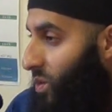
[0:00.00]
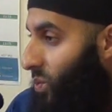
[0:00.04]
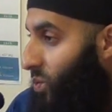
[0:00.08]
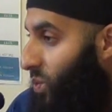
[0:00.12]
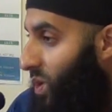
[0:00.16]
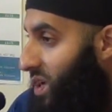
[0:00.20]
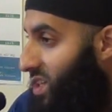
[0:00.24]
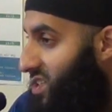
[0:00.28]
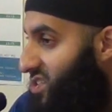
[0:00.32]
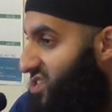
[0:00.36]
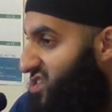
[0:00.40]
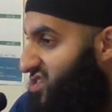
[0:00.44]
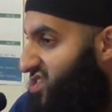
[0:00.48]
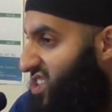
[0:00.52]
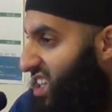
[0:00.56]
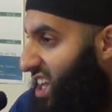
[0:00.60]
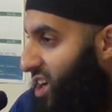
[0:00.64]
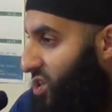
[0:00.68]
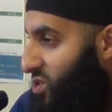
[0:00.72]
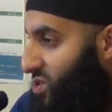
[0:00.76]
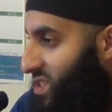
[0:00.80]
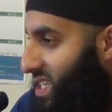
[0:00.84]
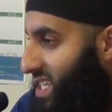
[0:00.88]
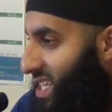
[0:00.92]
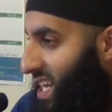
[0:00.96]
when
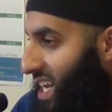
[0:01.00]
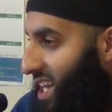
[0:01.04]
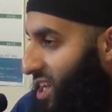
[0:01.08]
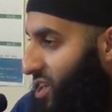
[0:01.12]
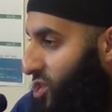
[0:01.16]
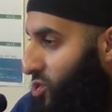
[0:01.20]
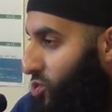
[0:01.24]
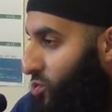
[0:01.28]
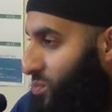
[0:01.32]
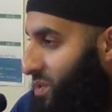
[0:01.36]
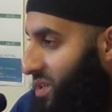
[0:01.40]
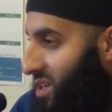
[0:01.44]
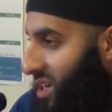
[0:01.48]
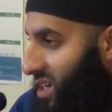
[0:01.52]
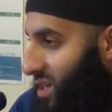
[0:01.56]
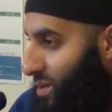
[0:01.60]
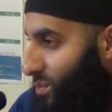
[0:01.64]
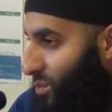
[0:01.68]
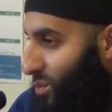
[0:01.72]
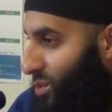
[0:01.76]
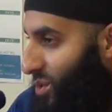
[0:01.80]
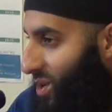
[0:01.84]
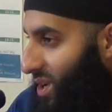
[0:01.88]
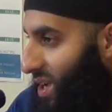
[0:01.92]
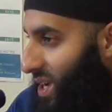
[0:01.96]
Salahuddin al-Ayyubi
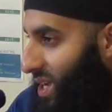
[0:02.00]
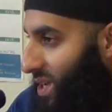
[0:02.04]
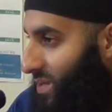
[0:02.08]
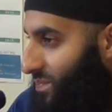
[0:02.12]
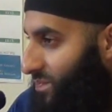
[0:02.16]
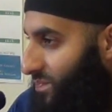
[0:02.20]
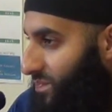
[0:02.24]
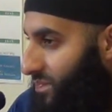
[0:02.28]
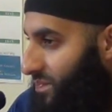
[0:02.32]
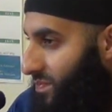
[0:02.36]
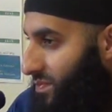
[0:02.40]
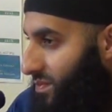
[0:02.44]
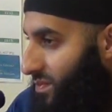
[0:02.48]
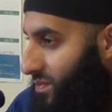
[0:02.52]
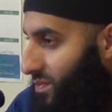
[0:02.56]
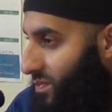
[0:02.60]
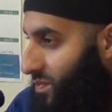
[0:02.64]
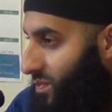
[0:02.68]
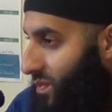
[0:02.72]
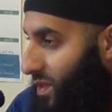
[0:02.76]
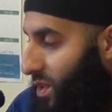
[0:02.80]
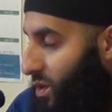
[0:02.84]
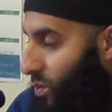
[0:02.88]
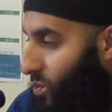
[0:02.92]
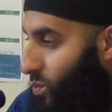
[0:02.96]
rahimullah
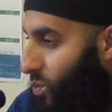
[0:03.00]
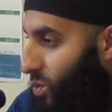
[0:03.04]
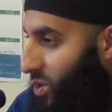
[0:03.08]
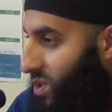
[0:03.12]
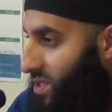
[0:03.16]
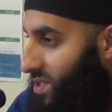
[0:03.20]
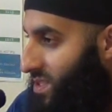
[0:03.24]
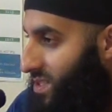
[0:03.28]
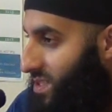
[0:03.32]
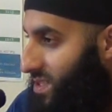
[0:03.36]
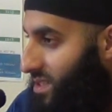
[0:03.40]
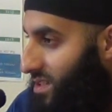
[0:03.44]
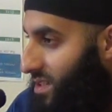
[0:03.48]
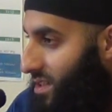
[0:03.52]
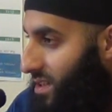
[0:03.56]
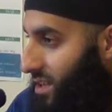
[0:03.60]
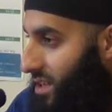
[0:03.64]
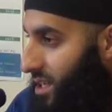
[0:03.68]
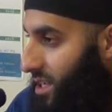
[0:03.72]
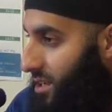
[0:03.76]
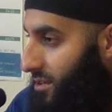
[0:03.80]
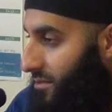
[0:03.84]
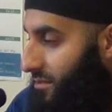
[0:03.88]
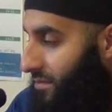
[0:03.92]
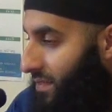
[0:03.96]
was
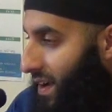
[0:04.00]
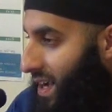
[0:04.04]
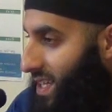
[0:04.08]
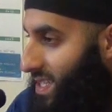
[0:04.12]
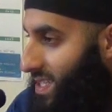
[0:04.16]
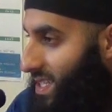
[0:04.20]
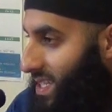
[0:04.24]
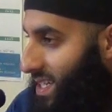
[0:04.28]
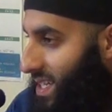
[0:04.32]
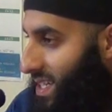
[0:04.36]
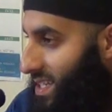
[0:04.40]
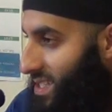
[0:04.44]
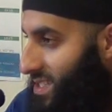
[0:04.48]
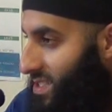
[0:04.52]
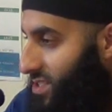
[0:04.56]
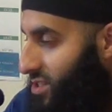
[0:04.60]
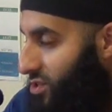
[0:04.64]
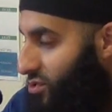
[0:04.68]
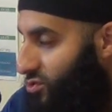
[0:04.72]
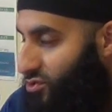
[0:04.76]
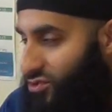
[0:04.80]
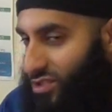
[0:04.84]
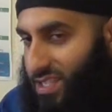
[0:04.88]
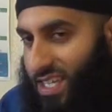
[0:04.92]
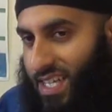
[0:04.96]
fighting against the
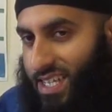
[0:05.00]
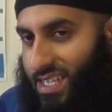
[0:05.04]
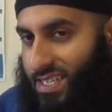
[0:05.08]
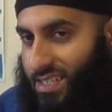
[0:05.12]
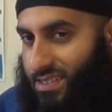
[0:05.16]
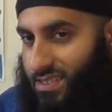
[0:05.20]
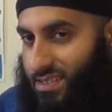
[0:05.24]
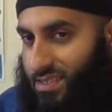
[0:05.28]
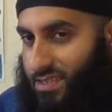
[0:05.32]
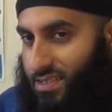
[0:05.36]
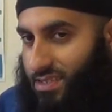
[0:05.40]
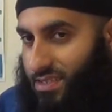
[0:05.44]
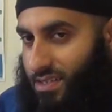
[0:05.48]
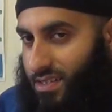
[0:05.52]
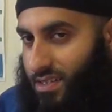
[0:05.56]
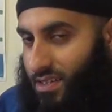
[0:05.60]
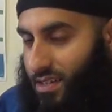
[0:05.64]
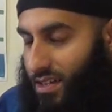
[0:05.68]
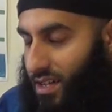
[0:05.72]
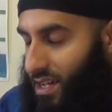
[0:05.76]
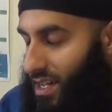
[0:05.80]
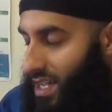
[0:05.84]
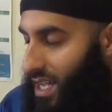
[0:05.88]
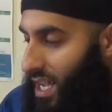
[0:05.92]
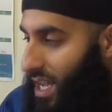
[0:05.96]
Crusaders.
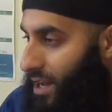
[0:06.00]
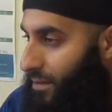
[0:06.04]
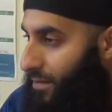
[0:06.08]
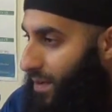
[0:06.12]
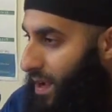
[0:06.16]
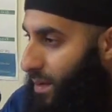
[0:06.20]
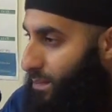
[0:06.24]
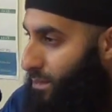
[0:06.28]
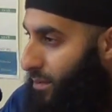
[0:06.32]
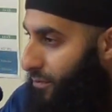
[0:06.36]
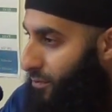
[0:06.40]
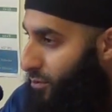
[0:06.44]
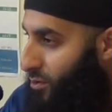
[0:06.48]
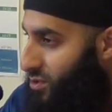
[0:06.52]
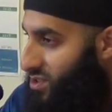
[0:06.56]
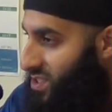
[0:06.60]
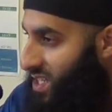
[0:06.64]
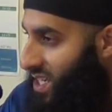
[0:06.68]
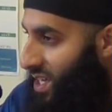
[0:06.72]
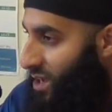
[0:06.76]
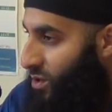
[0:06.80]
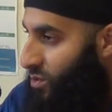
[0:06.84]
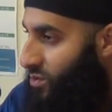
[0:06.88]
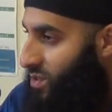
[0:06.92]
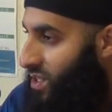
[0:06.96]
In fact, before
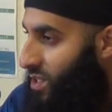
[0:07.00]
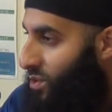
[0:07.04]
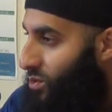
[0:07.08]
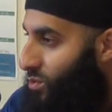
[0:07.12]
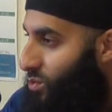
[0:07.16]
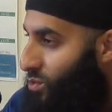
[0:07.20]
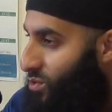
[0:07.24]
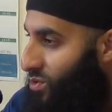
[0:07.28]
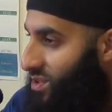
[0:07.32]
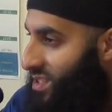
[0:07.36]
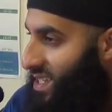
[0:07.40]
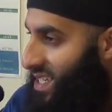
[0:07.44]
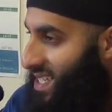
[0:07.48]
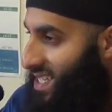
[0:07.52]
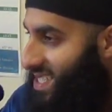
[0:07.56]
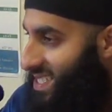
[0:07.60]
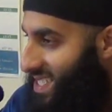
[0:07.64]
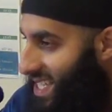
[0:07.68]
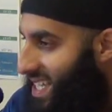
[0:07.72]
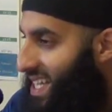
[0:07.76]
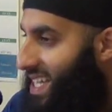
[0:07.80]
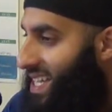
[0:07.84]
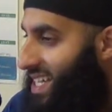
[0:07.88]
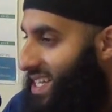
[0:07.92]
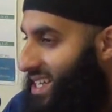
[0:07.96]
Salahuddin Nuruddin
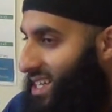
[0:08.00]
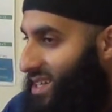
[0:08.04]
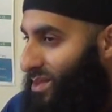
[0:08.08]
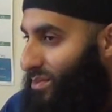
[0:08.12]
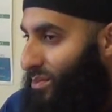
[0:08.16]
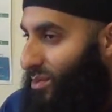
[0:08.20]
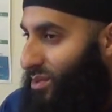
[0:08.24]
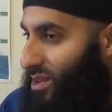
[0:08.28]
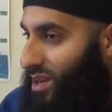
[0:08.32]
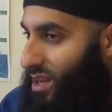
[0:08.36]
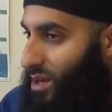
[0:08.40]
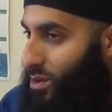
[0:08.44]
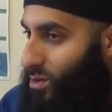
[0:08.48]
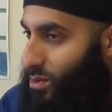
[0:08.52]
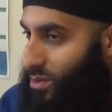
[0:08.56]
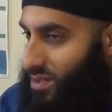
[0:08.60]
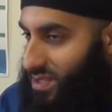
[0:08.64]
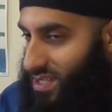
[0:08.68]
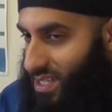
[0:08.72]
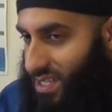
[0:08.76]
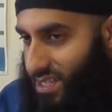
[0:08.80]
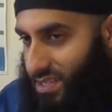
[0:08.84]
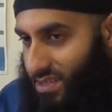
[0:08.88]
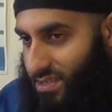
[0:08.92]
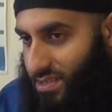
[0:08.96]
al-Zinki rahimullah, who
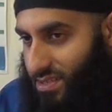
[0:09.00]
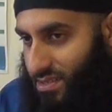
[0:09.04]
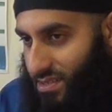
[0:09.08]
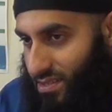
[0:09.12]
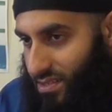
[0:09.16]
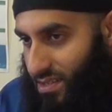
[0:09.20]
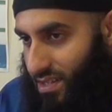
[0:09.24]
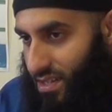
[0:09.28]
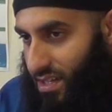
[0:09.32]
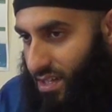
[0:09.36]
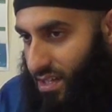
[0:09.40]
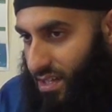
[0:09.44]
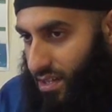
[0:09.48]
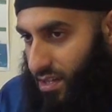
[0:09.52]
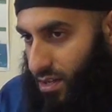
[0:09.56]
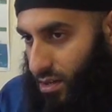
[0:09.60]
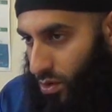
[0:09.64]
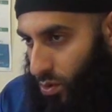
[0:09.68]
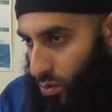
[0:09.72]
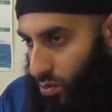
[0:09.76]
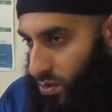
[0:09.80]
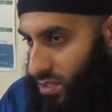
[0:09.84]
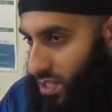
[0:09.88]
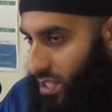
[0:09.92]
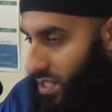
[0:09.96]
was his
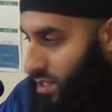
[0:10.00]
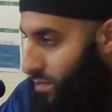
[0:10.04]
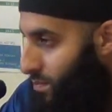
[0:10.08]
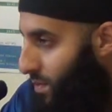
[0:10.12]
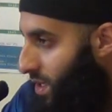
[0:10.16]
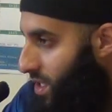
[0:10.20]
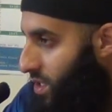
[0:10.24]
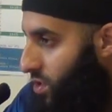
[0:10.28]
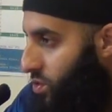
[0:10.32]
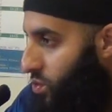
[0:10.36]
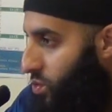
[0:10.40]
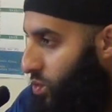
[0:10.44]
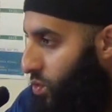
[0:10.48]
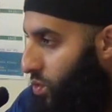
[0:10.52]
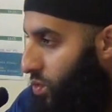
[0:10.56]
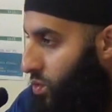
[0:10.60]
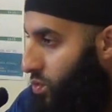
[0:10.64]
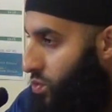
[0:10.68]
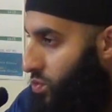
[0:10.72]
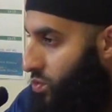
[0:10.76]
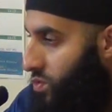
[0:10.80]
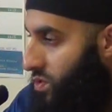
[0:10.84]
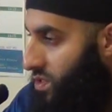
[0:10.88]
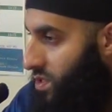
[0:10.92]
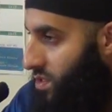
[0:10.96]
who was his mentor,
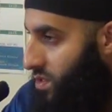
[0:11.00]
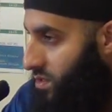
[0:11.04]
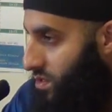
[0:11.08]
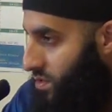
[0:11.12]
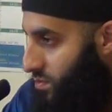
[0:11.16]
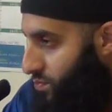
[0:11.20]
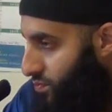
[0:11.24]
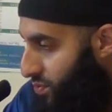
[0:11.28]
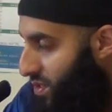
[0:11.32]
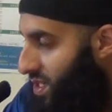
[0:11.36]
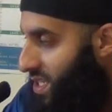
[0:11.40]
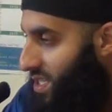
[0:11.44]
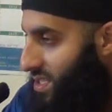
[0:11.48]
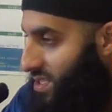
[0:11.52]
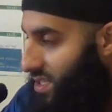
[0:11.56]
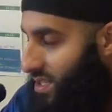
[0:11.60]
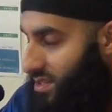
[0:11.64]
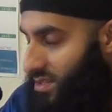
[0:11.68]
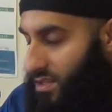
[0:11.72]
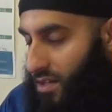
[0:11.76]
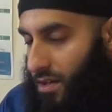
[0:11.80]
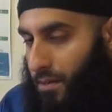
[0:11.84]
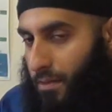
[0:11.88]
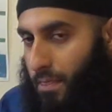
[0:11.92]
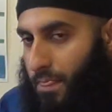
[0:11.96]
who was his
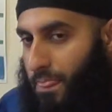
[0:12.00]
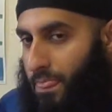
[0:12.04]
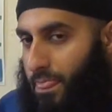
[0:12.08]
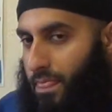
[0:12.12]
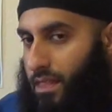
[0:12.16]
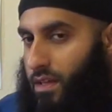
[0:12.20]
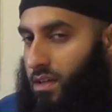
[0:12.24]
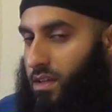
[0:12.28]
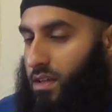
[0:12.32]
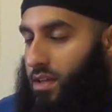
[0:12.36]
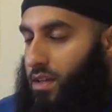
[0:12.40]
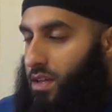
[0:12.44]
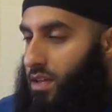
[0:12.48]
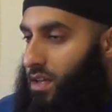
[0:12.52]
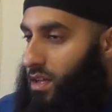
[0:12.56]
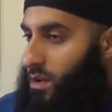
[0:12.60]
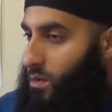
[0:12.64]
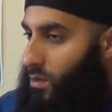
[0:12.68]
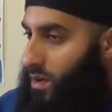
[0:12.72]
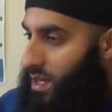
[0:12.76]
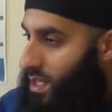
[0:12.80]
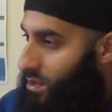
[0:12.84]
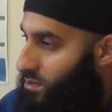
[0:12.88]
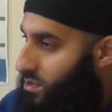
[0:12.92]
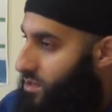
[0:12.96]
predecessor,
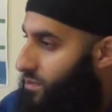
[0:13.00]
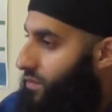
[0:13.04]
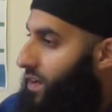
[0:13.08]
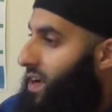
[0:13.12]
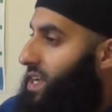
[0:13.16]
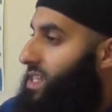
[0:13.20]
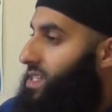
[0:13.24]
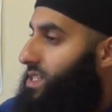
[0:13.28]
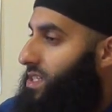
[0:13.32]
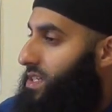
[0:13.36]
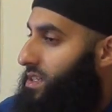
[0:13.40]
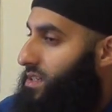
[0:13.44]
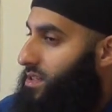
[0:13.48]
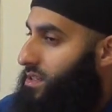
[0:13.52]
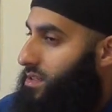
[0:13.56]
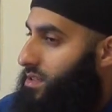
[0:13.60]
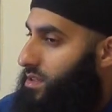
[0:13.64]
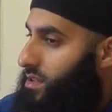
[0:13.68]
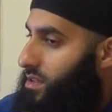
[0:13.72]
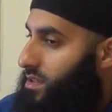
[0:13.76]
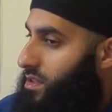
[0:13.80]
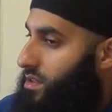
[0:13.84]
when he was fighting,